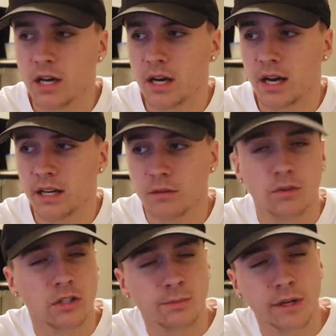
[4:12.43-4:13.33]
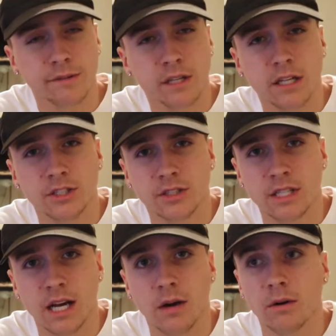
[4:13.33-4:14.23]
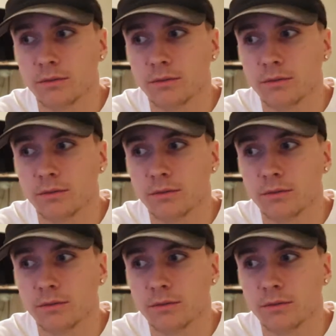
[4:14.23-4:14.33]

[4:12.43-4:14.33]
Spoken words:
I didn't want to spring for that just now.